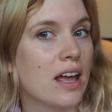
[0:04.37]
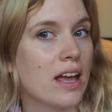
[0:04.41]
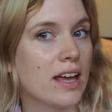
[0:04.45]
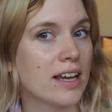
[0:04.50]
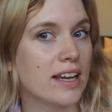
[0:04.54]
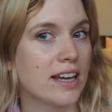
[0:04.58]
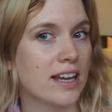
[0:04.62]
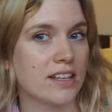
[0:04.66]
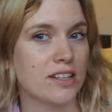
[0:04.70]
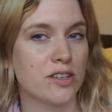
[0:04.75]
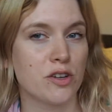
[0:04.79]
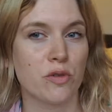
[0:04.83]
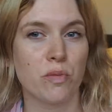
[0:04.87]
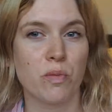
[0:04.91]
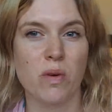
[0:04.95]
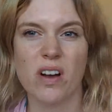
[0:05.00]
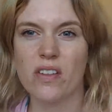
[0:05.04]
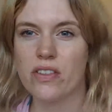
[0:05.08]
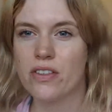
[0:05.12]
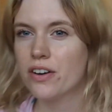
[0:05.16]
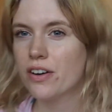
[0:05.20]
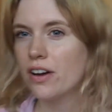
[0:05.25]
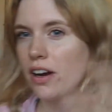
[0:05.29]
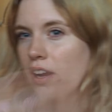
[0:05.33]
In case you're
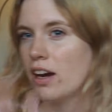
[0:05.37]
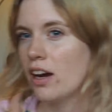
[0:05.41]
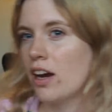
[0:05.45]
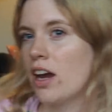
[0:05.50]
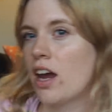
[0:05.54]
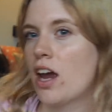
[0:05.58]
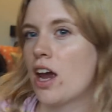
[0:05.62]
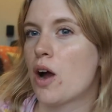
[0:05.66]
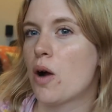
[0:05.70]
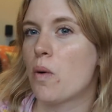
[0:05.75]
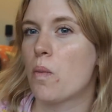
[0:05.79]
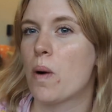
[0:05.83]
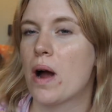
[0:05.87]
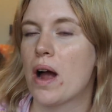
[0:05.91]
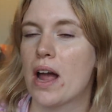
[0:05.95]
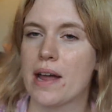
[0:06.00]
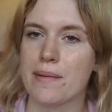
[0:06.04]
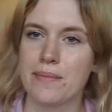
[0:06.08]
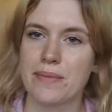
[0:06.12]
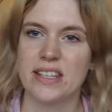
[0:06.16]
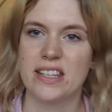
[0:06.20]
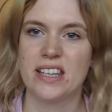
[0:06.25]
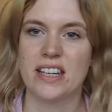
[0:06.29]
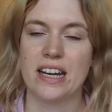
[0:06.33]
wondering why
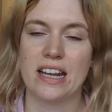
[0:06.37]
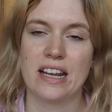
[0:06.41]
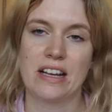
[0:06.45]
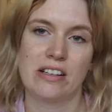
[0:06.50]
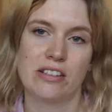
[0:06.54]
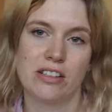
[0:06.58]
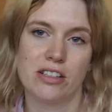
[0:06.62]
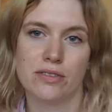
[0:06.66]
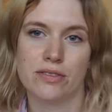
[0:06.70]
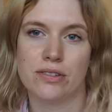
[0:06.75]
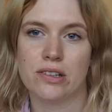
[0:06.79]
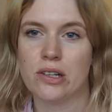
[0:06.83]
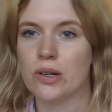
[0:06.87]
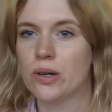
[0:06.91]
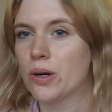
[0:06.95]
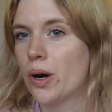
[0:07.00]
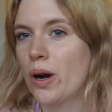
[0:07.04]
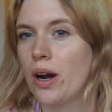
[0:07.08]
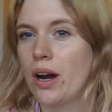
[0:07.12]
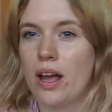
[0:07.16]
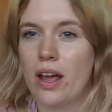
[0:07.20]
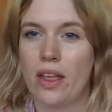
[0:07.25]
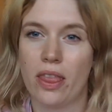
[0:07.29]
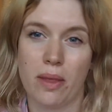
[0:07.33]
I'm sitting on the
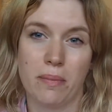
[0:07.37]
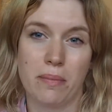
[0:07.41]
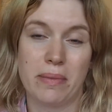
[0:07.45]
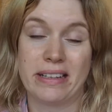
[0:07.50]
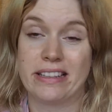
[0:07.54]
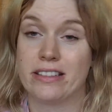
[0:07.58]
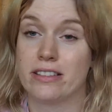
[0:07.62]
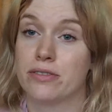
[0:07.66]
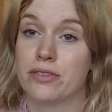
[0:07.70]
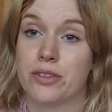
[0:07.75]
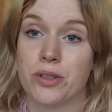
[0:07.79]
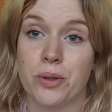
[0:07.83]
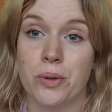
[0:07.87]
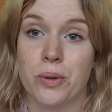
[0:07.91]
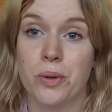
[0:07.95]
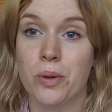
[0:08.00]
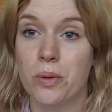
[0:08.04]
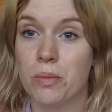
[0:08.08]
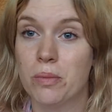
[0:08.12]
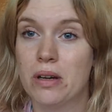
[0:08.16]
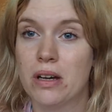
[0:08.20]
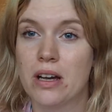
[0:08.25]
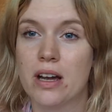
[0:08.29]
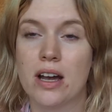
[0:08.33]
floor in the middle of the
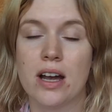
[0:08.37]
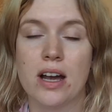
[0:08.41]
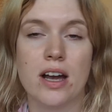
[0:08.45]
room,